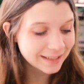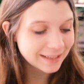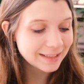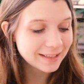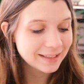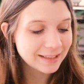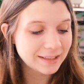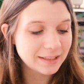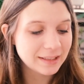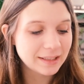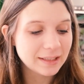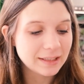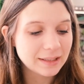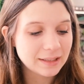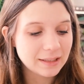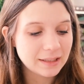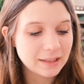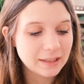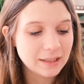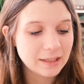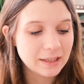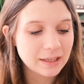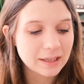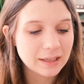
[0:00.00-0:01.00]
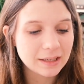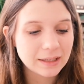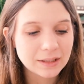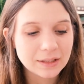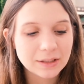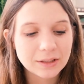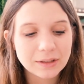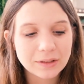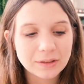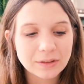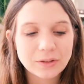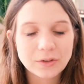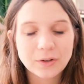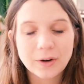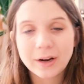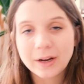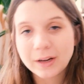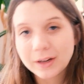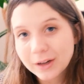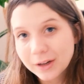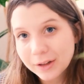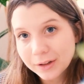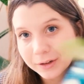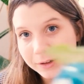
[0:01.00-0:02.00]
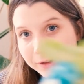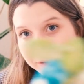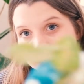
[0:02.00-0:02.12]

this is the tri-color